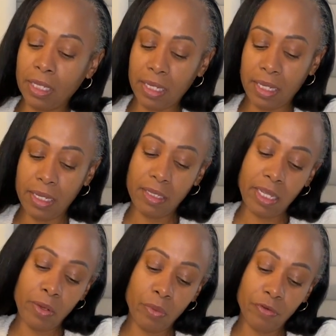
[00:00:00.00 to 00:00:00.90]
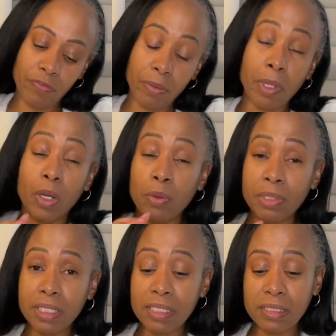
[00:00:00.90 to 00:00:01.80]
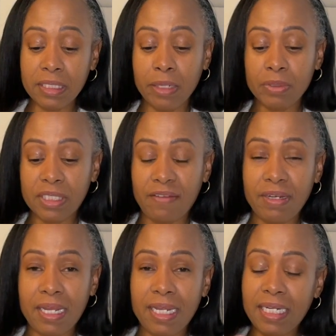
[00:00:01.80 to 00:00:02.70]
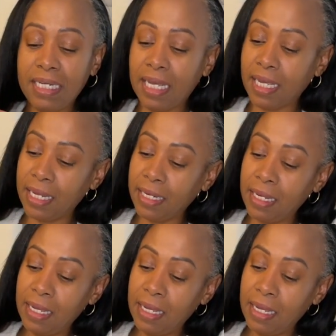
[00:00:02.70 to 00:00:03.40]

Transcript: and they were from Home Goods and they were $7.99.